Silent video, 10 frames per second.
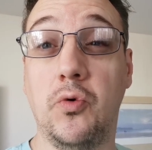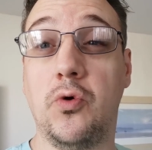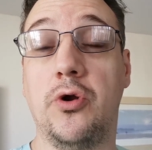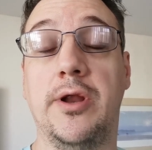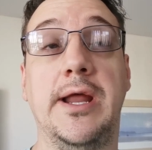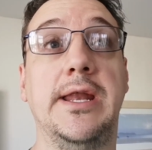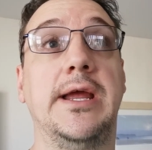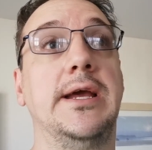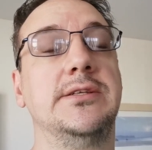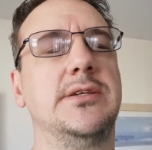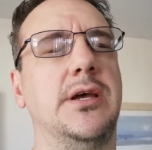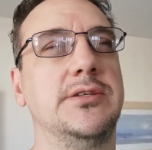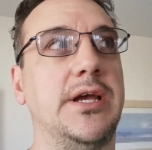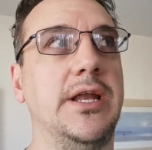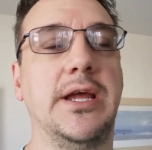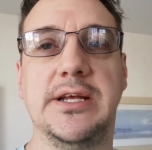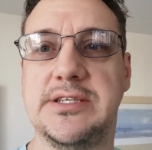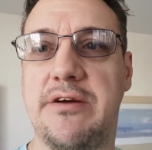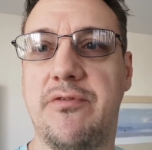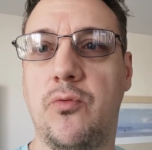all gone and let the kids, taking the kids
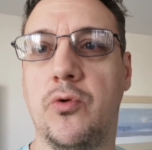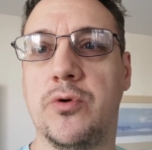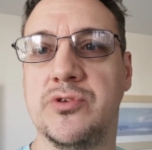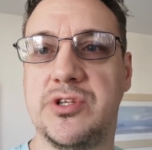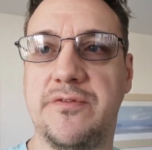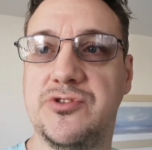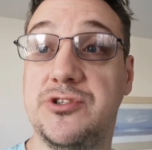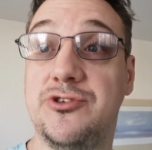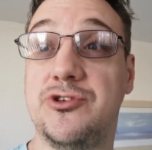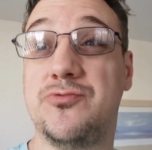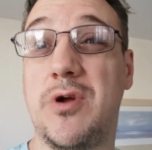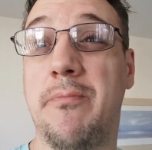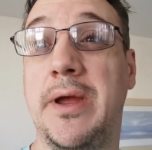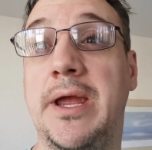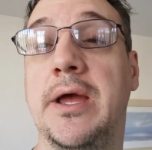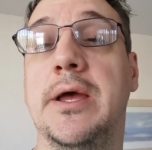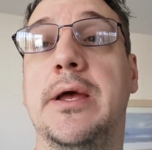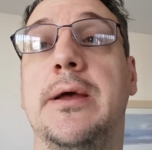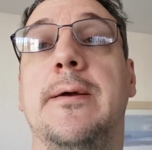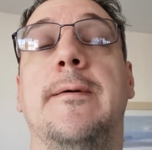out for a walk and stuff. She's just rung me,
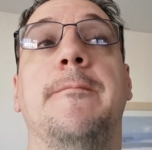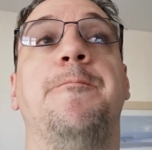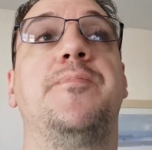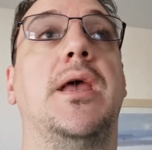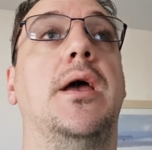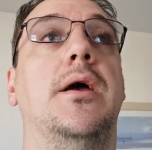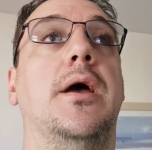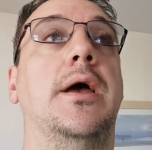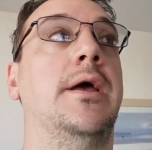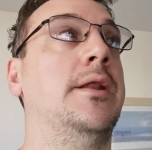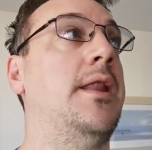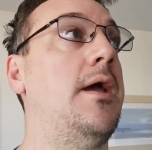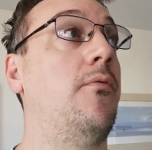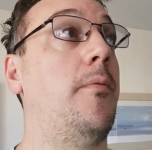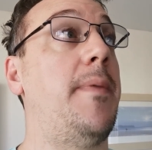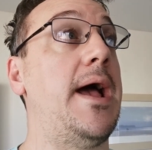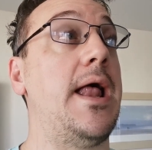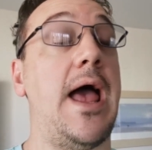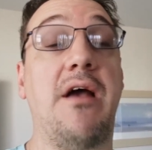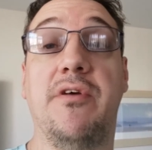and they're
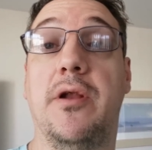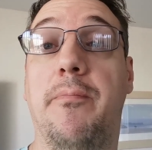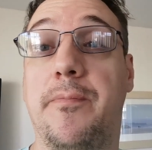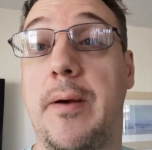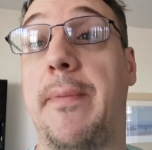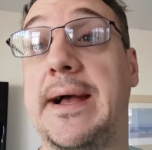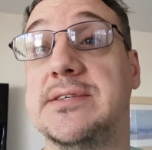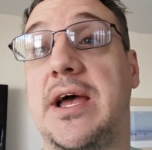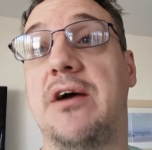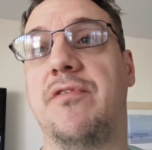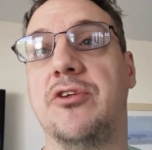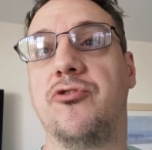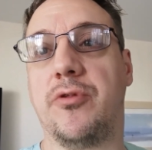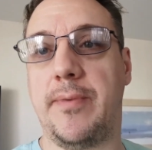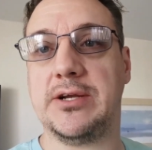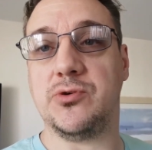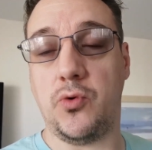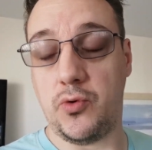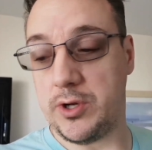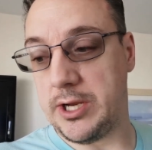about to have lunch, or they're about to
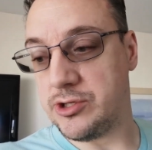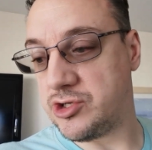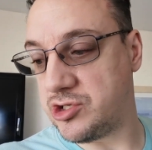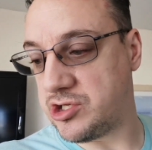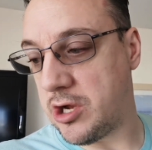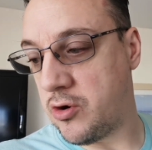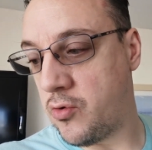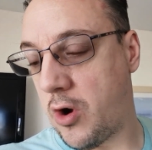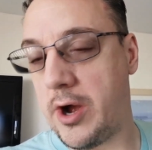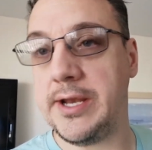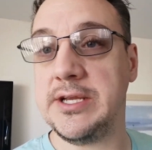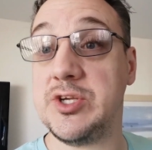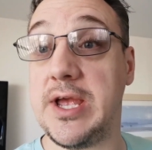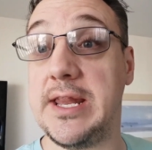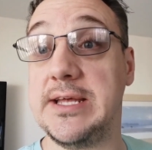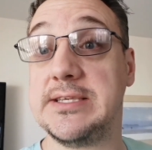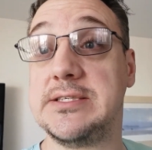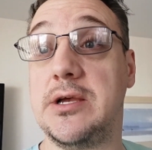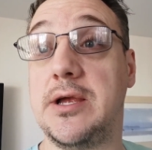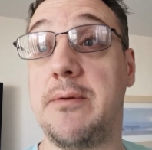order lunch. So I need to
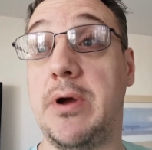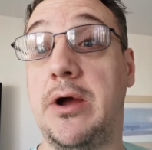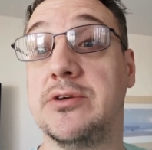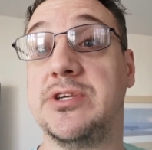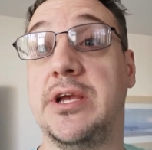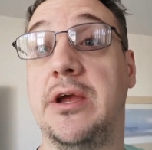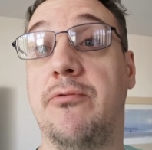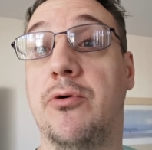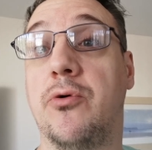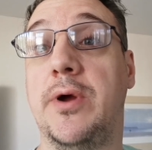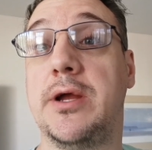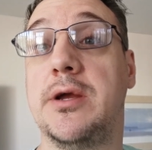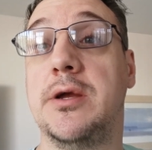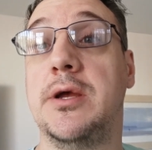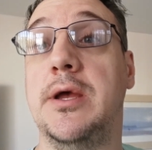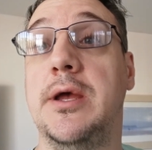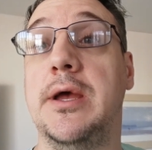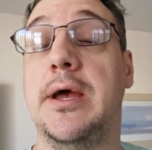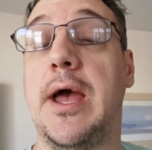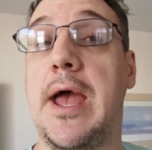get my arse in gear real quick,
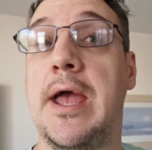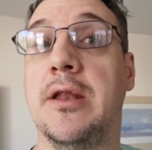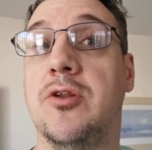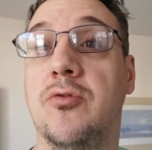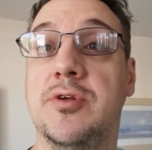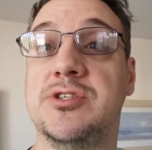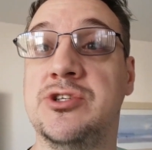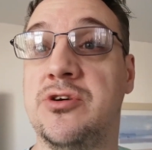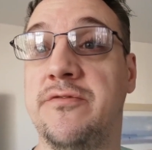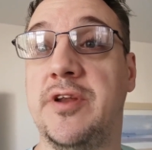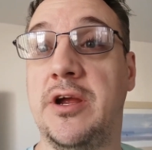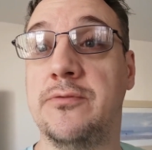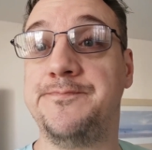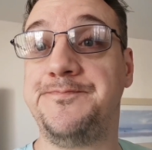and do this intro video,